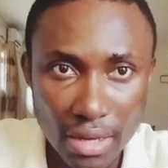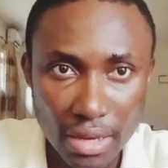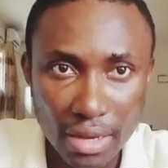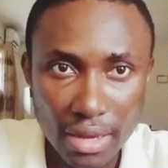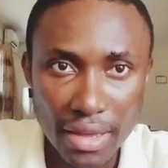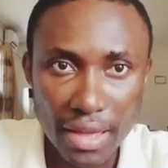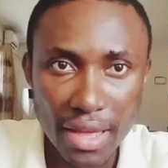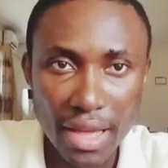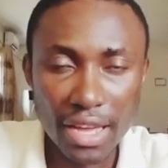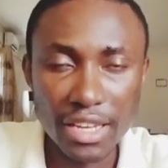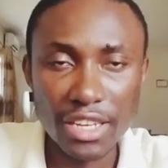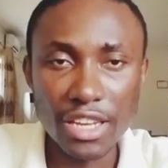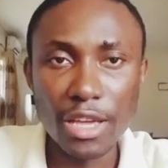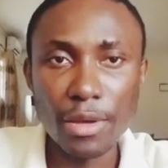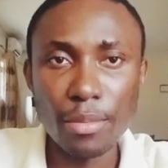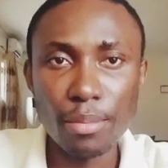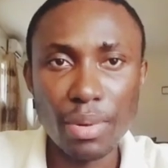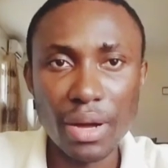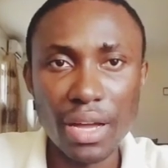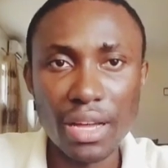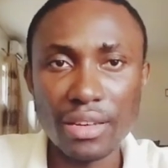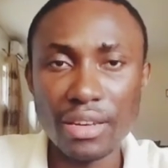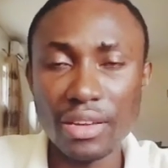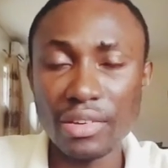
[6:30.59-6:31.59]
an empire
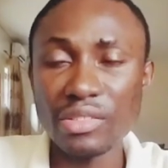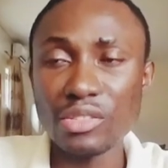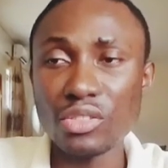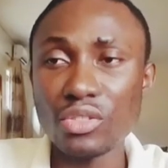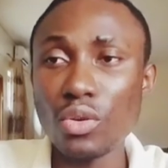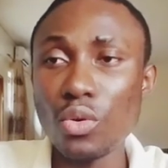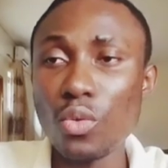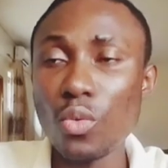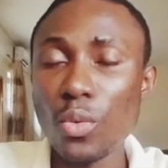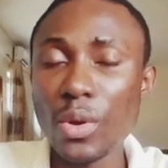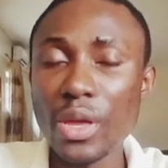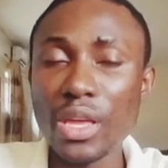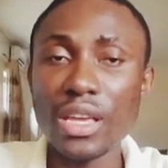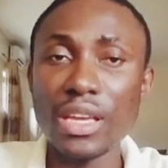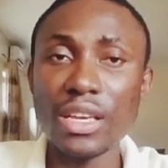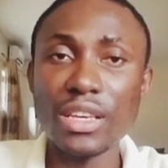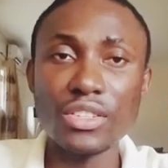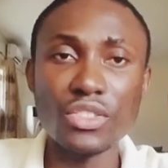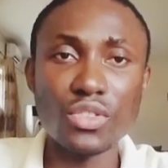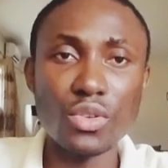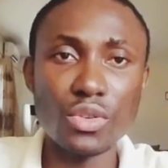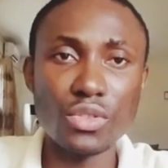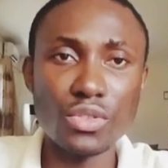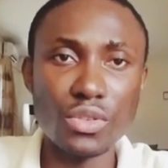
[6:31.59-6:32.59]
there is no way he's
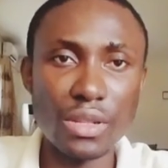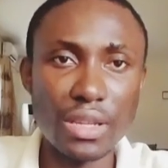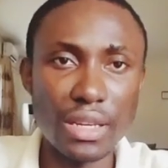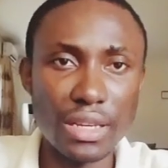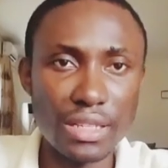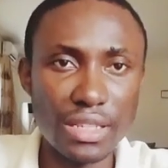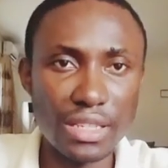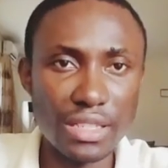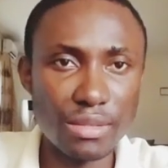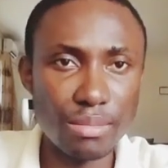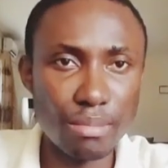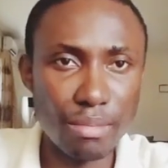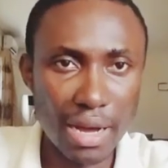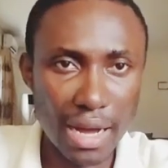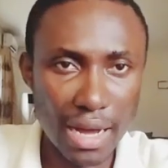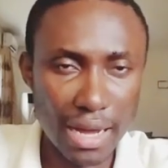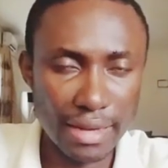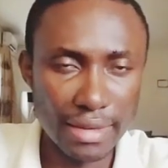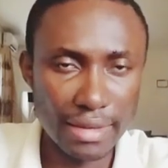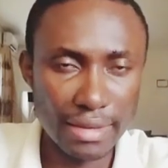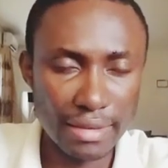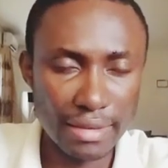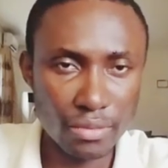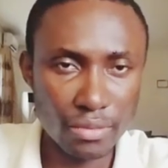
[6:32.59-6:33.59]
going to let this man